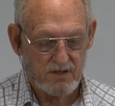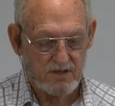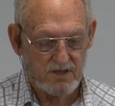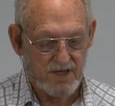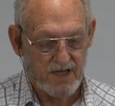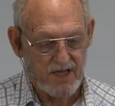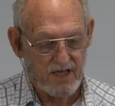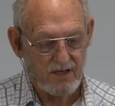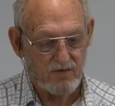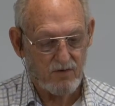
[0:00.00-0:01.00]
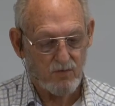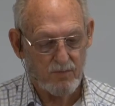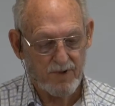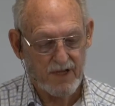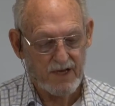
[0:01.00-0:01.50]
Today, we're
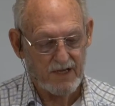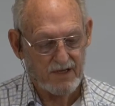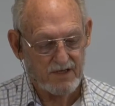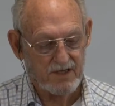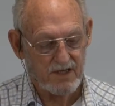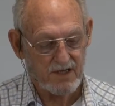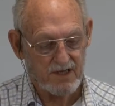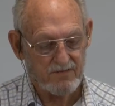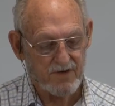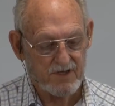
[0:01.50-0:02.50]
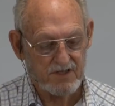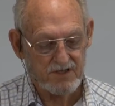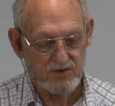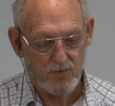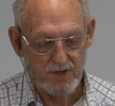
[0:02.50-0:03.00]
beginning to live in a
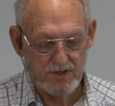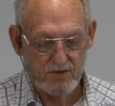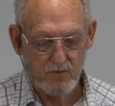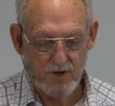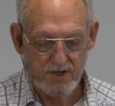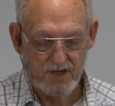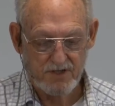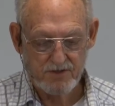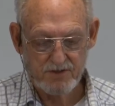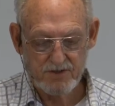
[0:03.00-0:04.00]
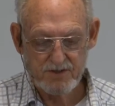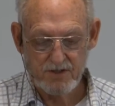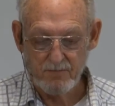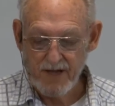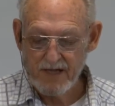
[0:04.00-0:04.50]
situation where teachers
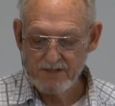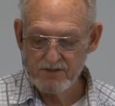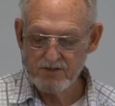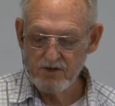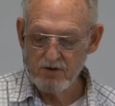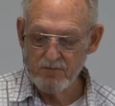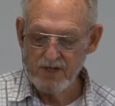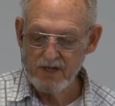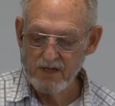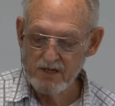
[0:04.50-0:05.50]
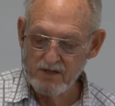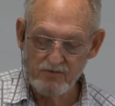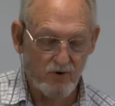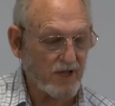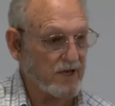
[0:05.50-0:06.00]
and pastors are being
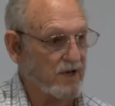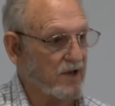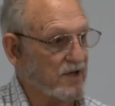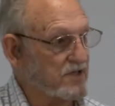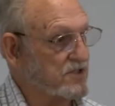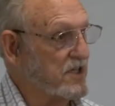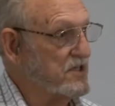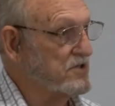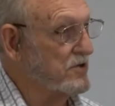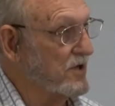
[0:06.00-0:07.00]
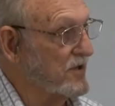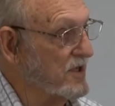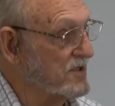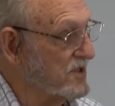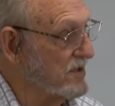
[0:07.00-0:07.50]
threatened not to say certain
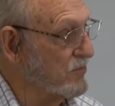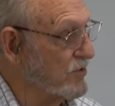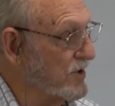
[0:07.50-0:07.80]
things anymore.